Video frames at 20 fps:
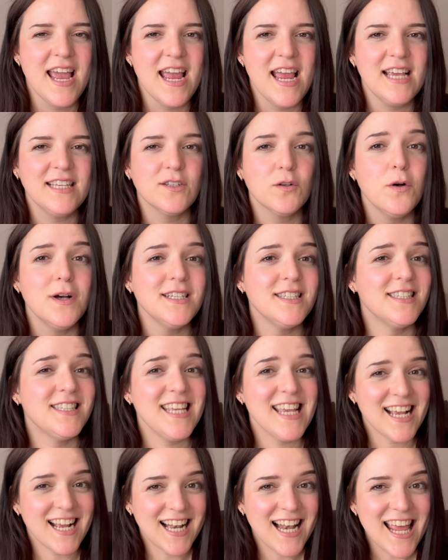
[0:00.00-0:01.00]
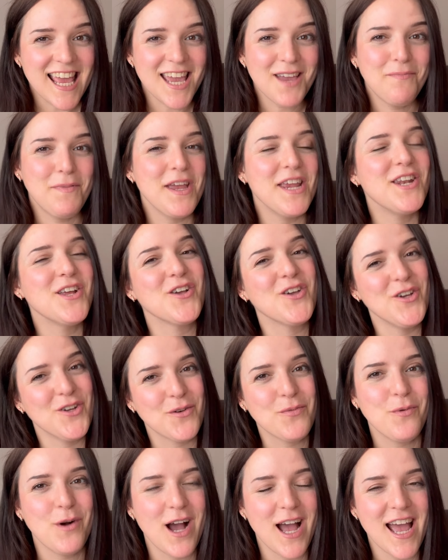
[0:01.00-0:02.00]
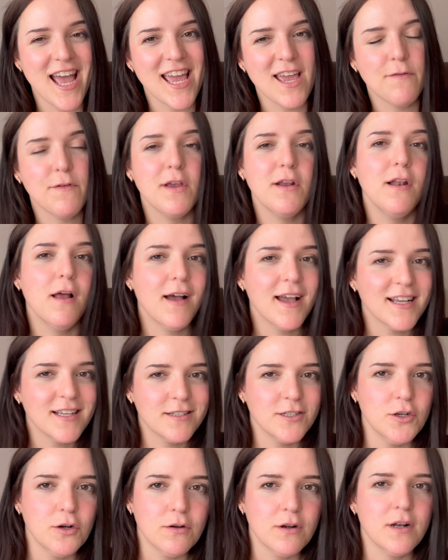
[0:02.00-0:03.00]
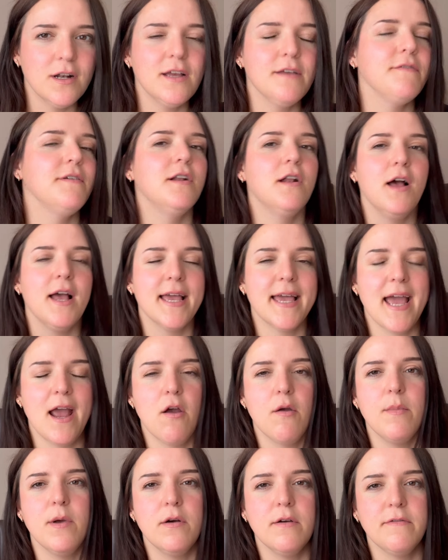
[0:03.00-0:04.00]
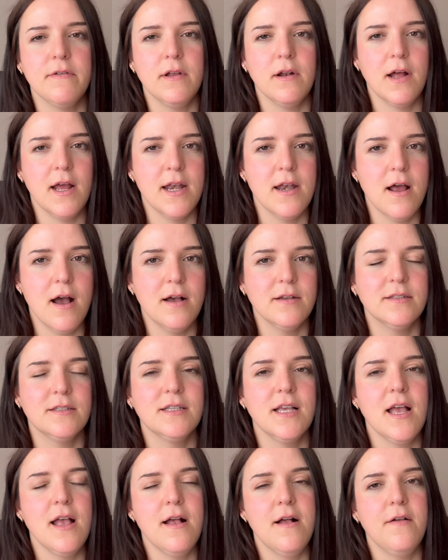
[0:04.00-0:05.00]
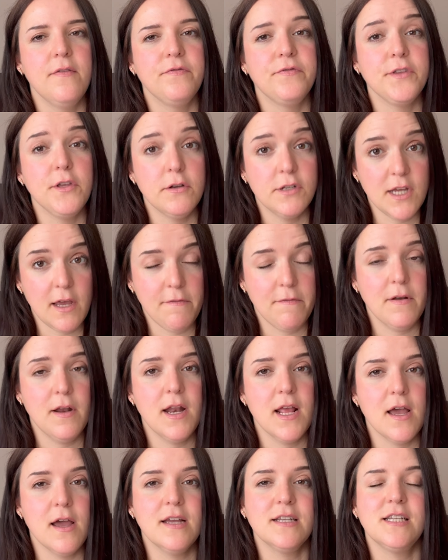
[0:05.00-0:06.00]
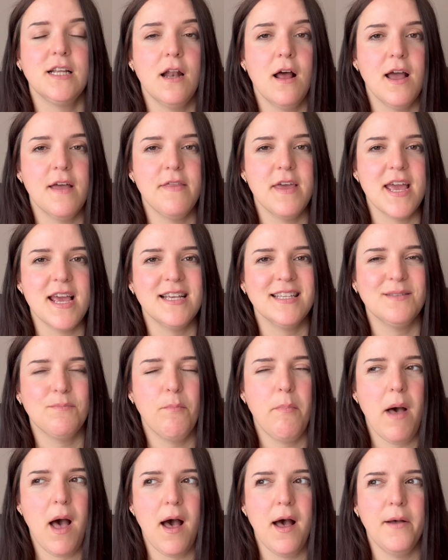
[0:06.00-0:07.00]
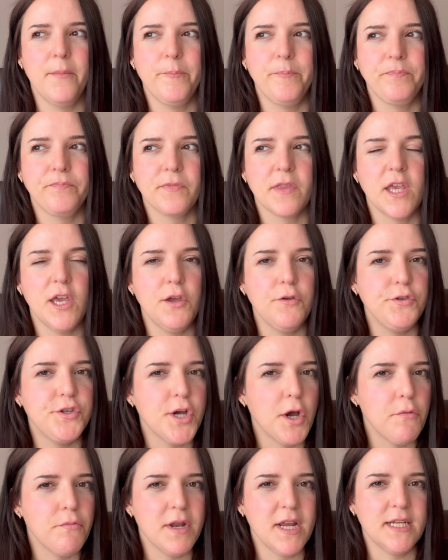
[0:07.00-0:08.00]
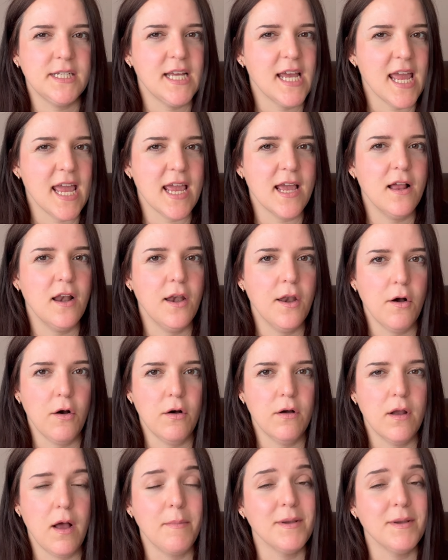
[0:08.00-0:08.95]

it's quite sickly, but in a good way. If you like chocolate, if you like caramel, if you like nuts, you're definitely going to like this. But you don't need to eat a lot. I